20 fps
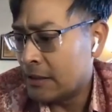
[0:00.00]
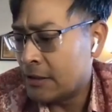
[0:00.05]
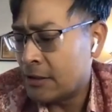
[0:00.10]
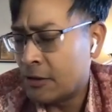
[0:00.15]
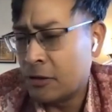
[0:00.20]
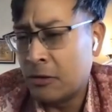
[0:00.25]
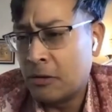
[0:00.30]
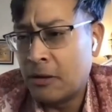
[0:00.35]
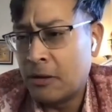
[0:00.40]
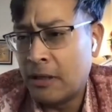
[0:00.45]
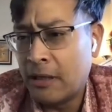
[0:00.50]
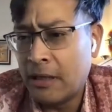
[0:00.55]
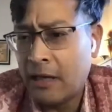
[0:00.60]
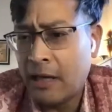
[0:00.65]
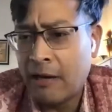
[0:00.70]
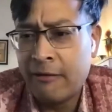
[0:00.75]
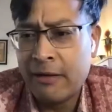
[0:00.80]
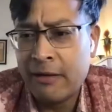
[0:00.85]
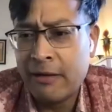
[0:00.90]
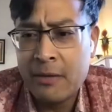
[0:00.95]
So I
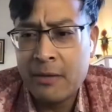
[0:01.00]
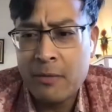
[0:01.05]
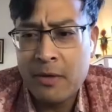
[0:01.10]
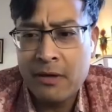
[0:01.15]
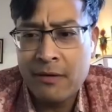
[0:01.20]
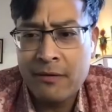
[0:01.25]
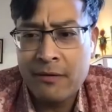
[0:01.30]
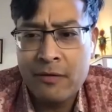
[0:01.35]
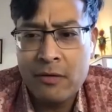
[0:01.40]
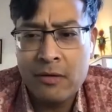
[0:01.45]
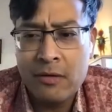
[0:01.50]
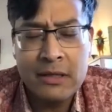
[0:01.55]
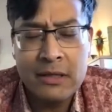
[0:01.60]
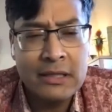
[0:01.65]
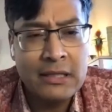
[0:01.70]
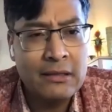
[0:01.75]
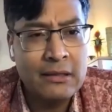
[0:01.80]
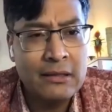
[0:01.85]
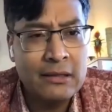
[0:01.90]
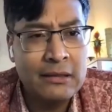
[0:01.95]
really want to
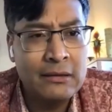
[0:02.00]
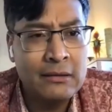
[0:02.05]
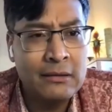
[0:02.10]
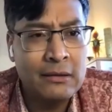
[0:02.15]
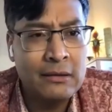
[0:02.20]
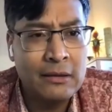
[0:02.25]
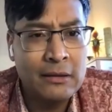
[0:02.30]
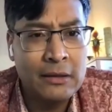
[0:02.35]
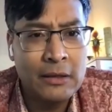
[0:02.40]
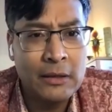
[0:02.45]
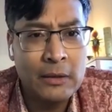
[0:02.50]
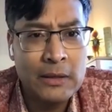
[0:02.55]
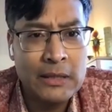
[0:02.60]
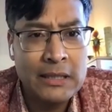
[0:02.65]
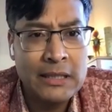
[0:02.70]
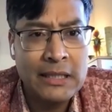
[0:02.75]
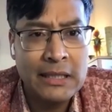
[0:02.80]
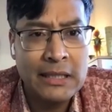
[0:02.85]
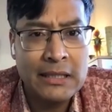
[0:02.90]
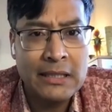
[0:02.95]
focus on
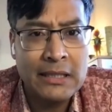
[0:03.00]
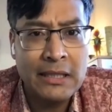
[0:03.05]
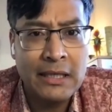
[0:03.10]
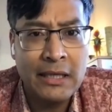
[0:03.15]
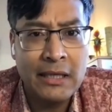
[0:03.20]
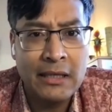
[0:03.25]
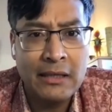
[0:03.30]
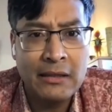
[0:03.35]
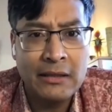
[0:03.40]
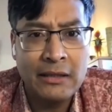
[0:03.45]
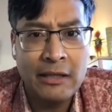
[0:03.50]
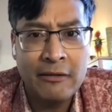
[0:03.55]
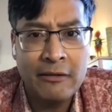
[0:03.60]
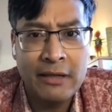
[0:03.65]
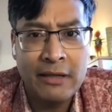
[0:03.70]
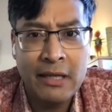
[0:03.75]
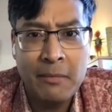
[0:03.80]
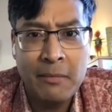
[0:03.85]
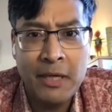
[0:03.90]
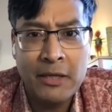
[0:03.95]
those things here and
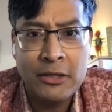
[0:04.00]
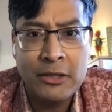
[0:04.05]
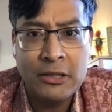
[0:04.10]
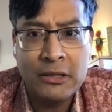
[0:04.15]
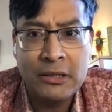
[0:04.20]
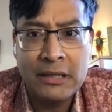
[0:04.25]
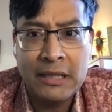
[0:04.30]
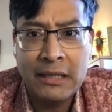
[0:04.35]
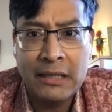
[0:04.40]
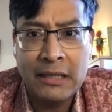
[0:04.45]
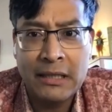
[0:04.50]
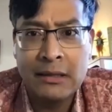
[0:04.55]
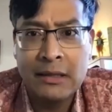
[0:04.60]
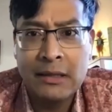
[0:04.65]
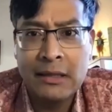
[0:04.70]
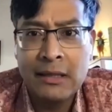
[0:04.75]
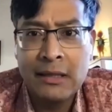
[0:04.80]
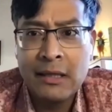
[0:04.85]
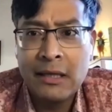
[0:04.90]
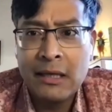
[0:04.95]
really make sure that
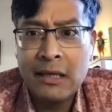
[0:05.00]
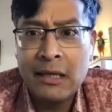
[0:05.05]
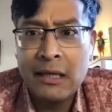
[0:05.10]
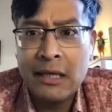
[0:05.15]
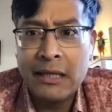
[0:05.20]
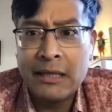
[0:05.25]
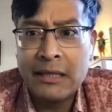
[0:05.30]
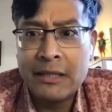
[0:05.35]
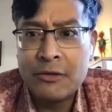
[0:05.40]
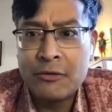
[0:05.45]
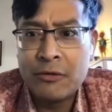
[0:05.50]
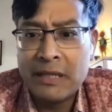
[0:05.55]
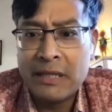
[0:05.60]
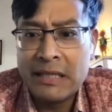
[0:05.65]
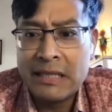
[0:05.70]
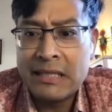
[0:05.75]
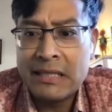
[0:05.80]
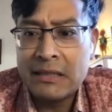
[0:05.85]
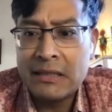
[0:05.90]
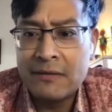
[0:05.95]
it is
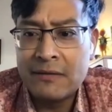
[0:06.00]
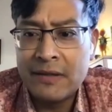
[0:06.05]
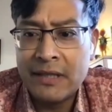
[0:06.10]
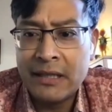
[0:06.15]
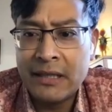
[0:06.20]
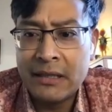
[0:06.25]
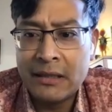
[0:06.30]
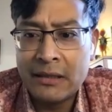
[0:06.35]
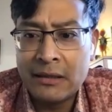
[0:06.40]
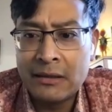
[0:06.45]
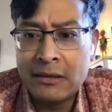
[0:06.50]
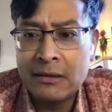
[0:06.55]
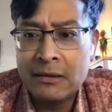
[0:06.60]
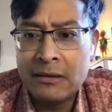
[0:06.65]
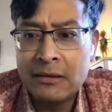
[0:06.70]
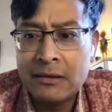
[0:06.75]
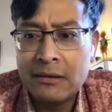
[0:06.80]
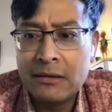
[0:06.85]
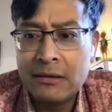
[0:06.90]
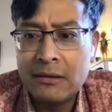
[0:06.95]
really serving
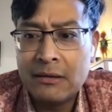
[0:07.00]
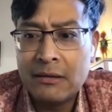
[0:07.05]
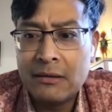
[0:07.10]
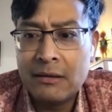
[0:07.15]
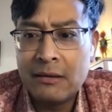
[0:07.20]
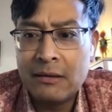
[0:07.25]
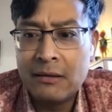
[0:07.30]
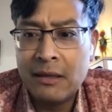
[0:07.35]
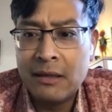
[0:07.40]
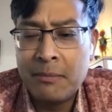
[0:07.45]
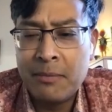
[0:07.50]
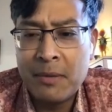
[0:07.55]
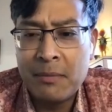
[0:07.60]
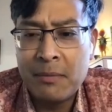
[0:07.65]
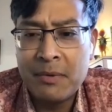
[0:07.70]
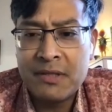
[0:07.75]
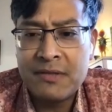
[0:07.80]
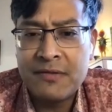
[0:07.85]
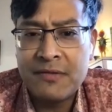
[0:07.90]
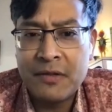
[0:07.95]
the
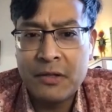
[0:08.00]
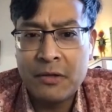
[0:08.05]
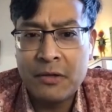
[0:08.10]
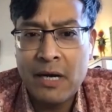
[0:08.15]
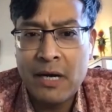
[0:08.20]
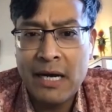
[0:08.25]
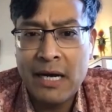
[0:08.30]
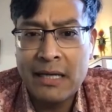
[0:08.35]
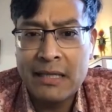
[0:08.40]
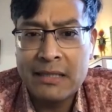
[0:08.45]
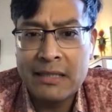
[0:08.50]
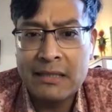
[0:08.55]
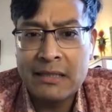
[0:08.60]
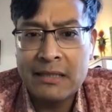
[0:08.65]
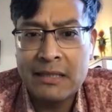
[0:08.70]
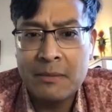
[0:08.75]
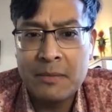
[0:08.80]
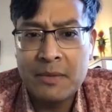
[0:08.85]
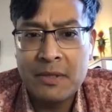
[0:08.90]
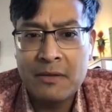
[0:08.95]
purpose for you guys in
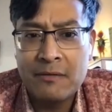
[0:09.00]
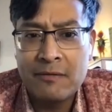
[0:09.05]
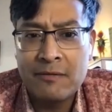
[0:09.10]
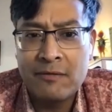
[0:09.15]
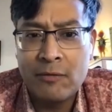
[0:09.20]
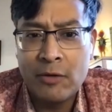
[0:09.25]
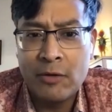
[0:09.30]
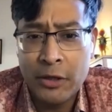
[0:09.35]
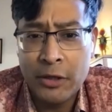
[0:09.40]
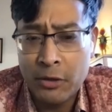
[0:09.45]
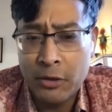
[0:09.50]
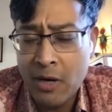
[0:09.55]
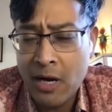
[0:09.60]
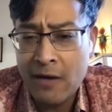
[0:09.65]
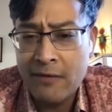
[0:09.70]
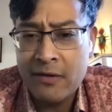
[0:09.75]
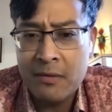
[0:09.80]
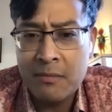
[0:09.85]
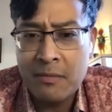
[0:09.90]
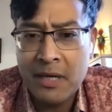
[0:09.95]
terms of what you
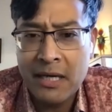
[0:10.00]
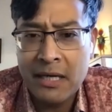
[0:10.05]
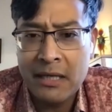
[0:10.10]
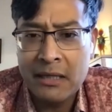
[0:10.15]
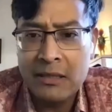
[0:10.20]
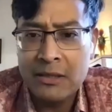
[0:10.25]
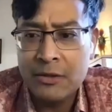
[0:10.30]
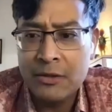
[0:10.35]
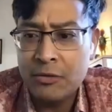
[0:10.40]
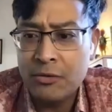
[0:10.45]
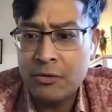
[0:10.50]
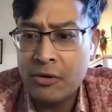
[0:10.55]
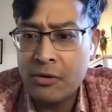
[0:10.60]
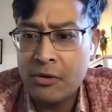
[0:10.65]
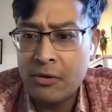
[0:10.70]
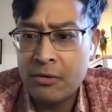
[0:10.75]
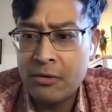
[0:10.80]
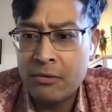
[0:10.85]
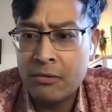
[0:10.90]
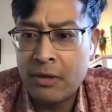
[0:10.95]
have in mind, because
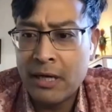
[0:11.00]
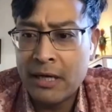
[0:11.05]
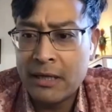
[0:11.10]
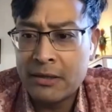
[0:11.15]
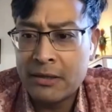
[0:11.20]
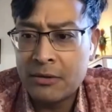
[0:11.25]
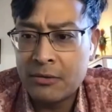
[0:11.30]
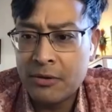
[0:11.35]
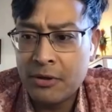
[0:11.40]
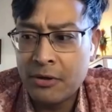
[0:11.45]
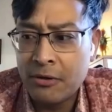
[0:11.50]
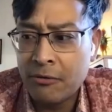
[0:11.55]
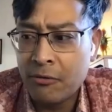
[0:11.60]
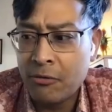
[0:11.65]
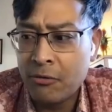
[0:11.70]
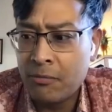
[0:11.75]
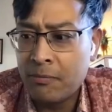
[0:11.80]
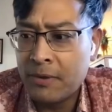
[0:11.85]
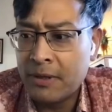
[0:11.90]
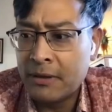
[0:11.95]
you guys know your
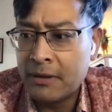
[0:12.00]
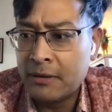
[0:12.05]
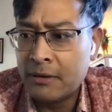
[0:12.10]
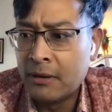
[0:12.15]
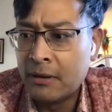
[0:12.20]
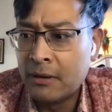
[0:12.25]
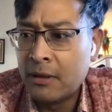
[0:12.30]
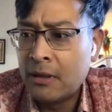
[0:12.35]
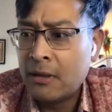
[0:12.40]
group and